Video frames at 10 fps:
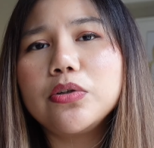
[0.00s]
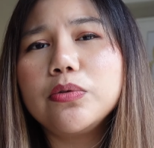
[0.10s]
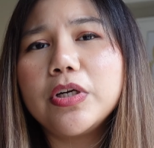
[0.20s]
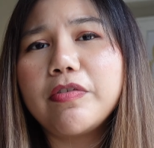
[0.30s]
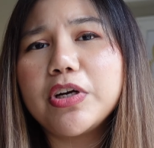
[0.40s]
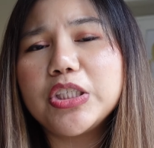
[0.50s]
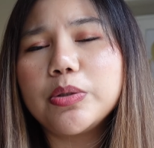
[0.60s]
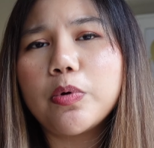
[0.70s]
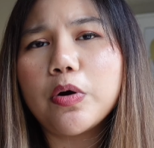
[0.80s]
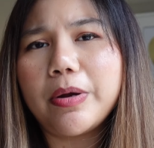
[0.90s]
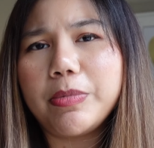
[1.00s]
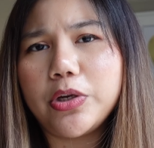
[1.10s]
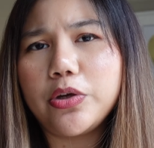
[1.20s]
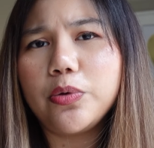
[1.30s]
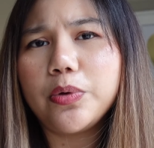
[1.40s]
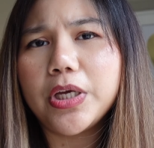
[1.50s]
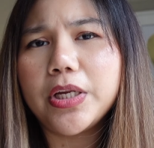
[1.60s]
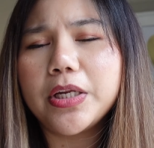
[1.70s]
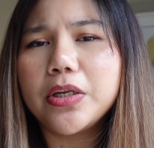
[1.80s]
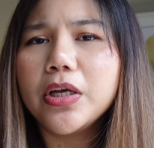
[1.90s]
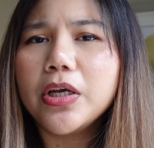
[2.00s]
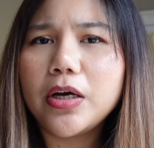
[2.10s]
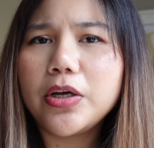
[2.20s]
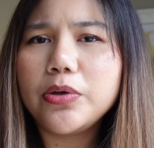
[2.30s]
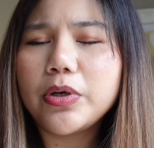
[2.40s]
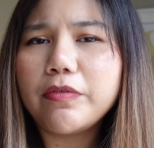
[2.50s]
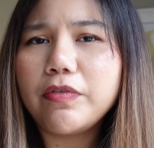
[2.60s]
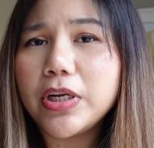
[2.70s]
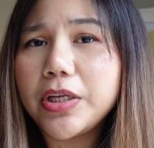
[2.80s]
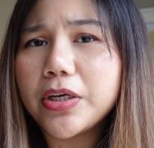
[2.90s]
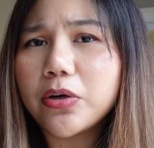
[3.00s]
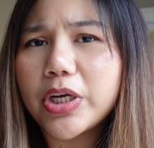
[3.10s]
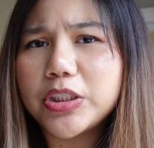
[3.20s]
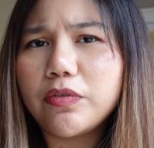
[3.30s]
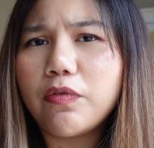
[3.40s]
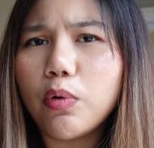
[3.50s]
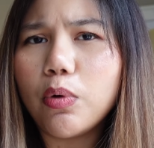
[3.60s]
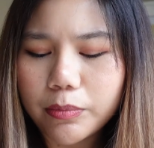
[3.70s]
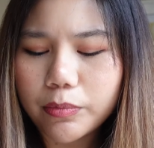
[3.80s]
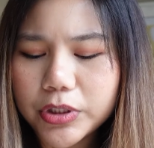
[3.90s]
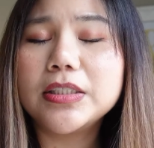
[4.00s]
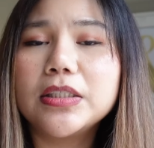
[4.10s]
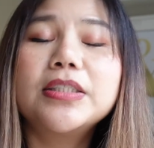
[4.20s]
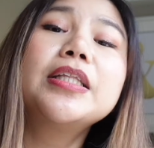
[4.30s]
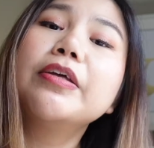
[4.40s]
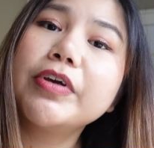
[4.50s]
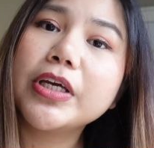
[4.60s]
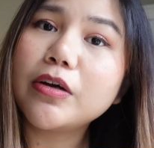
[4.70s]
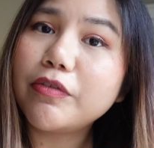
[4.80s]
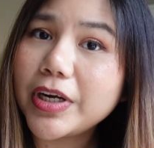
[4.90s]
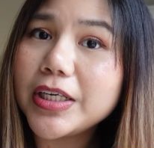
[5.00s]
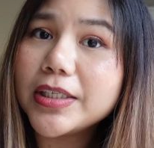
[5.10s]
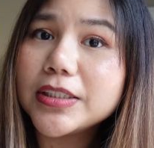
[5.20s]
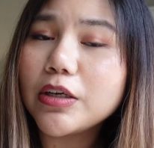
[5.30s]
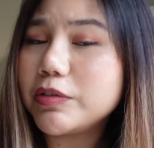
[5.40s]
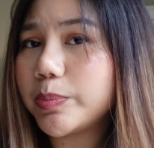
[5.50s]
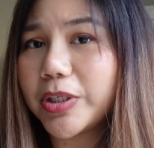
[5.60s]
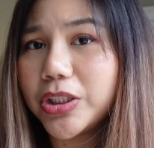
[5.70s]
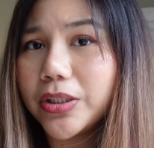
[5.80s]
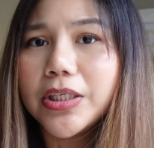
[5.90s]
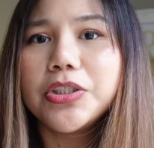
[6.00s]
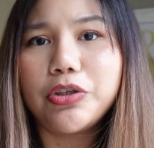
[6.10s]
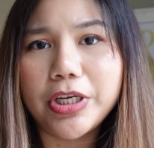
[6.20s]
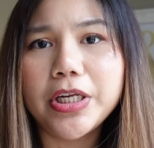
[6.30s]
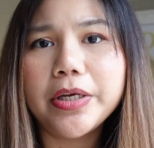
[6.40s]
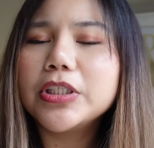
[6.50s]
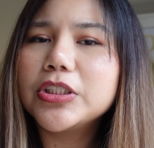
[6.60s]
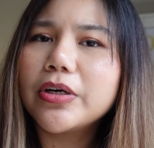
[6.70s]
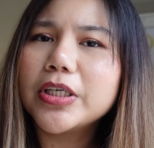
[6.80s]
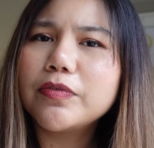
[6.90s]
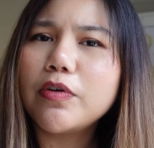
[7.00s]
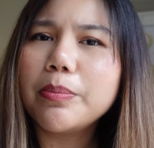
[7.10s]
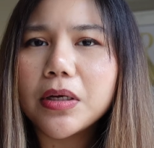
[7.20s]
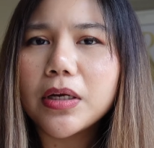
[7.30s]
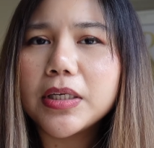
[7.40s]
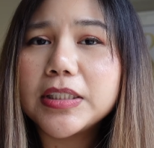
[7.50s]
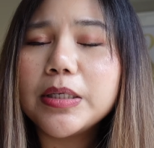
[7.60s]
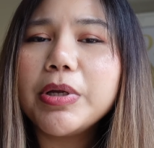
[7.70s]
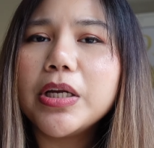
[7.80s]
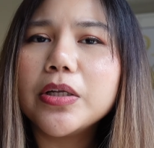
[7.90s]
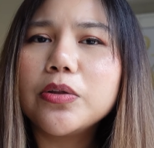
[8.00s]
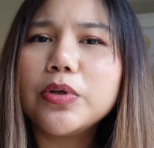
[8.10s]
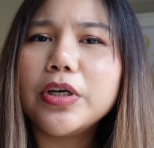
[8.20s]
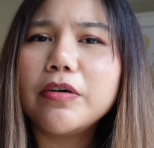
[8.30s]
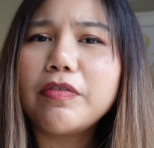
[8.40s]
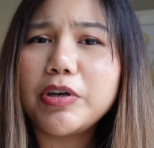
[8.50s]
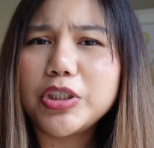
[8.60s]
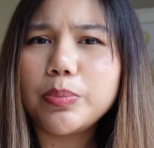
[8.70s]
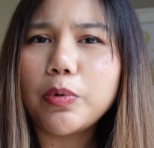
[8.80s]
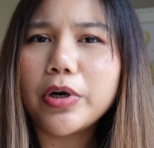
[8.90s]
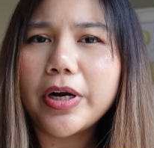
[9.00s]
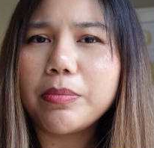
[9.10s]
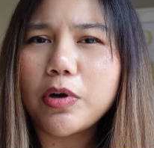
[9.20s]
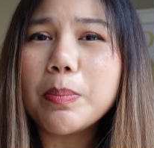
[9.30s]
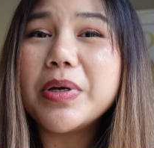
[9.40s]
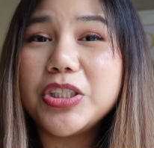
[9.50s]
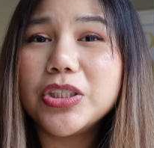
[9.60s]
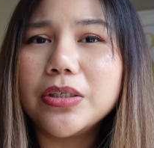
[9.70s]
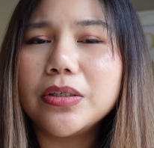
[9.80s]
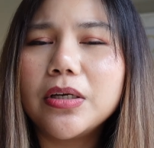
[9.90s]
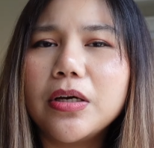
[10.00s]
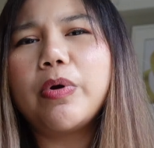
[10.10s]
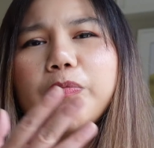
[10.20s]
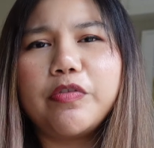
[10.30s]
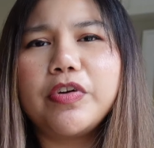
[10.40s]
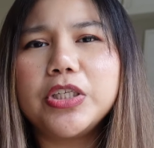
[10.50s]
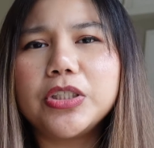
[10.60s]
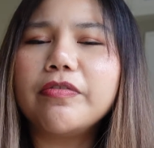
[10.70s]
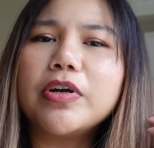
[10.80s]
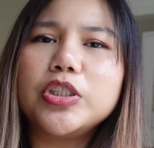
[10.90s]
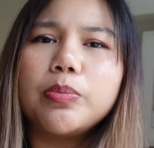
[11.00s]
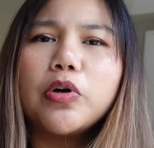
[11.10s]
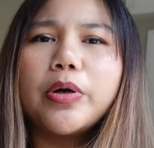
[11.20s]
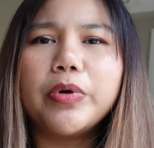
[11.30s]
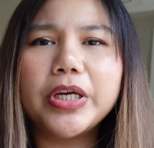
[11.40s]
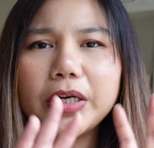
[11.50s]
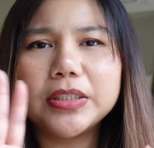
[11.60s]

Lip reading: do the foundation program in the UK, then you can fill in the CREST form, which is Certificate of Readiness of Specialty Training. This CREST form similar to the foundation program completion. When we finish the foundation program, we get